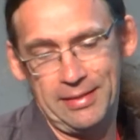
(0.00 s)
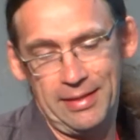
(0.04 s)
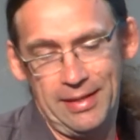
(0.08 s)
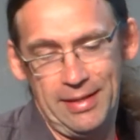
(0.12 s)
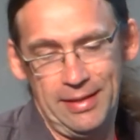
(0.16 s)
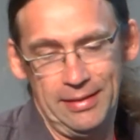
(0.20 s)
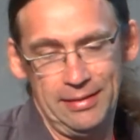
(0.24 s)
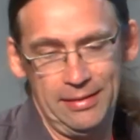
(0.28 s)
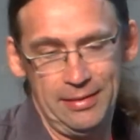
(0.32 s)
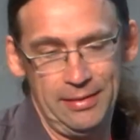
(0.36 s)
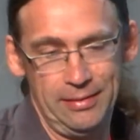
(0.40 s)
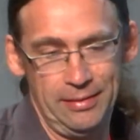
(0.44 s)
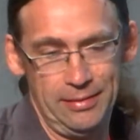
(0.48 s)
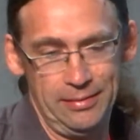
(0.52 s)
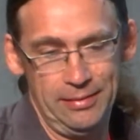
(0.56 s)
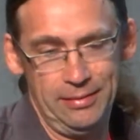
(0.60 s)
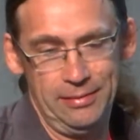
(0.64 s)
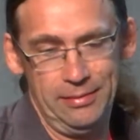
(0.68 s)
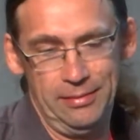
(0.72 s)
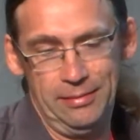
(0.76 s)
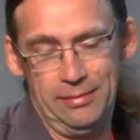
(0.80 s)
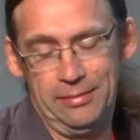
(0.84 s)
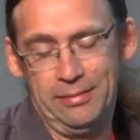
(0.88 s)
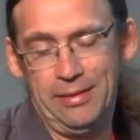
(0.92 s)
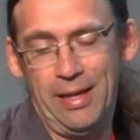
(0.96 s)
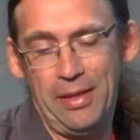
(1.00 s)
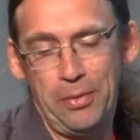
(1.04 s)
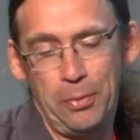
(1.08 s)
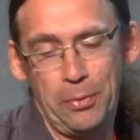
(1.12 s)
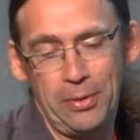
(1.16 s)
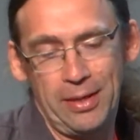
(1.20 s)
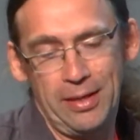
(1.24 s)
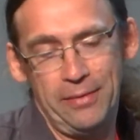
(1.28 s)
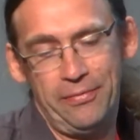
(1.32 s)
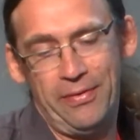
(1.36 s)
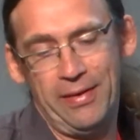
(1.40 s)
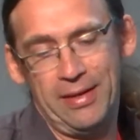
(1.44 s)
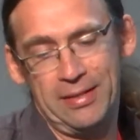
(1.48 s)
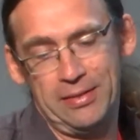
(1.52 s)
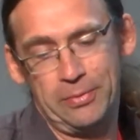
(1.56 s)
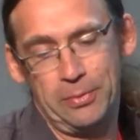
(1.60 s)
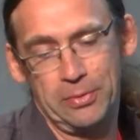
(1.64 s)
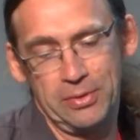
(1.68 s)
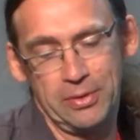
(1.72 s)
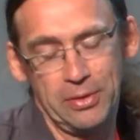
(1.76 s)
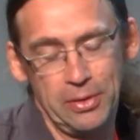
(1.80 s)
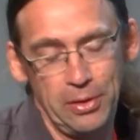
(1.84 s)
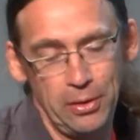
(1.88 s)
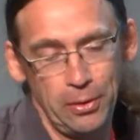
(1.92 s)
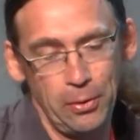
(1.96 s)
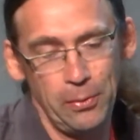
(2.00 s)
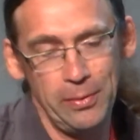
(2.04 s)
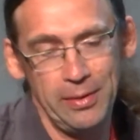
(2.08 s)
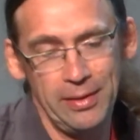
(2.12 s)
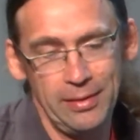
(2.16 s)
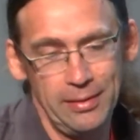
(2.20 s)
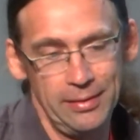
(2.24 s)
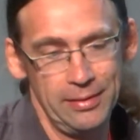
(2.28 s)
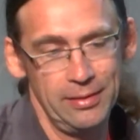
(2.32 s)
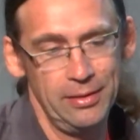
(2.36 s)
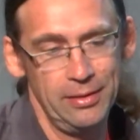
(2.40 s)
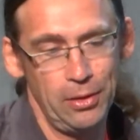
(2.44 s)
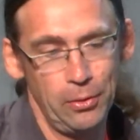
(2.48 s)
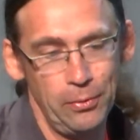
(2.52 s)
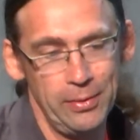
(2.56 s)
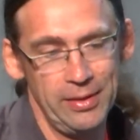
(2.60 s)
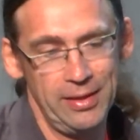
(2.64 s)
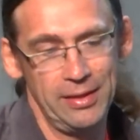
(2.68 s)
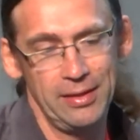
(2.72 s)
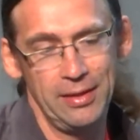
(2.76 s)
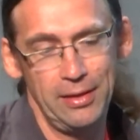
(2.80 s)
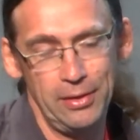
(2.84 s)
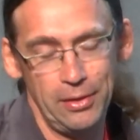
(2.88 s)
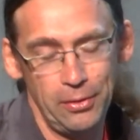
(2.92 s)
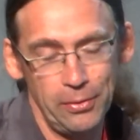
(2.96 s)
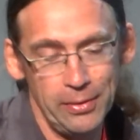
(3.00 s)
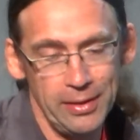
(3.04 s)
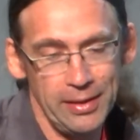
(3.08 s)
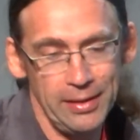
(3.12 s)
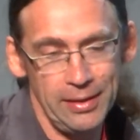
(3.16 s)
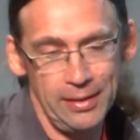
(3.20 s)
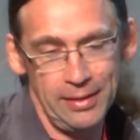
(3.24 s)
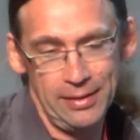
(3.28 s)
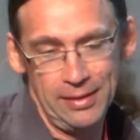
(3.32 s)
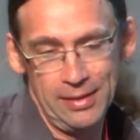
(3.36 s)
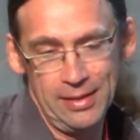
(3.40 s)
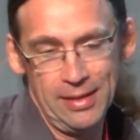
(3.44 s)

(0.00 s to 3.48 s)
and network effects was growing, and growing.